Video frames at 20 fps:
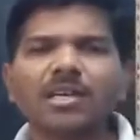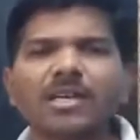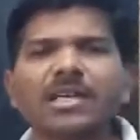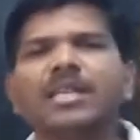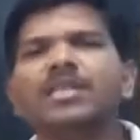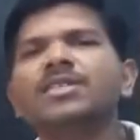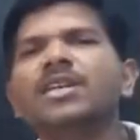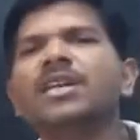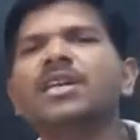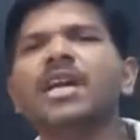
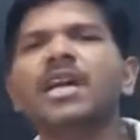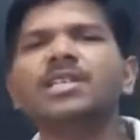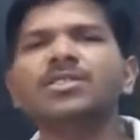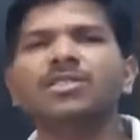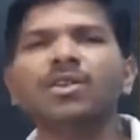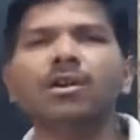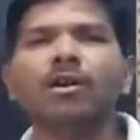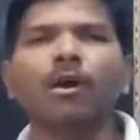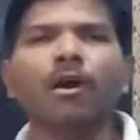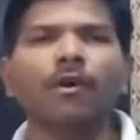
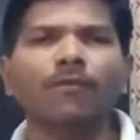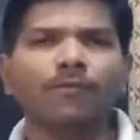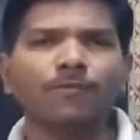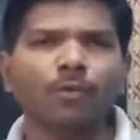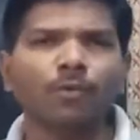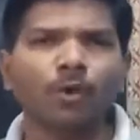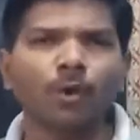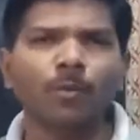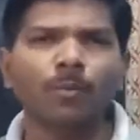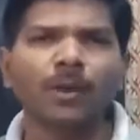International of
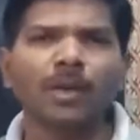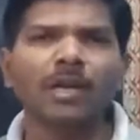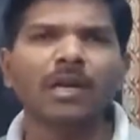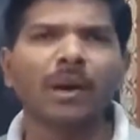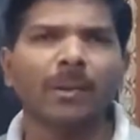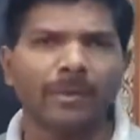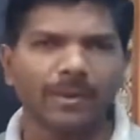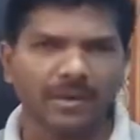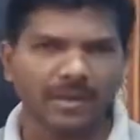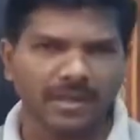Global
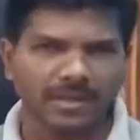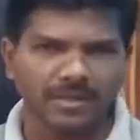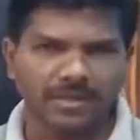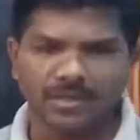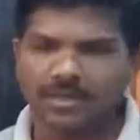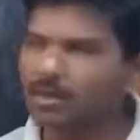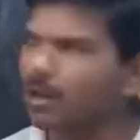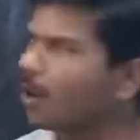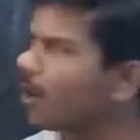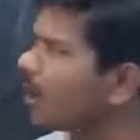
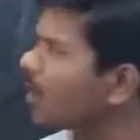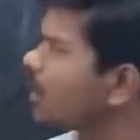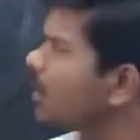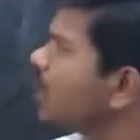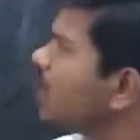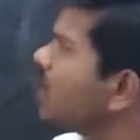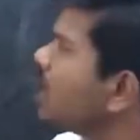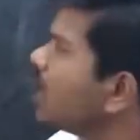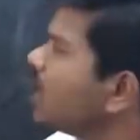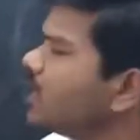Governance
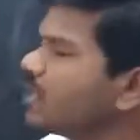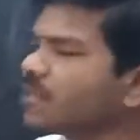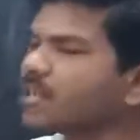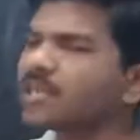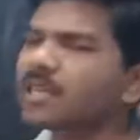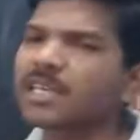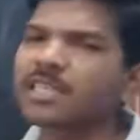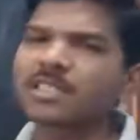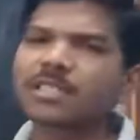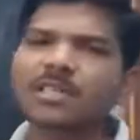or
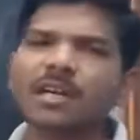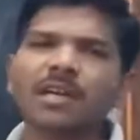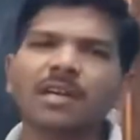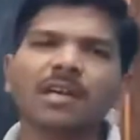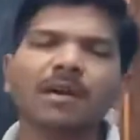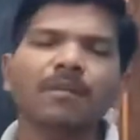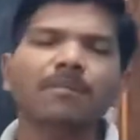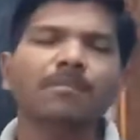International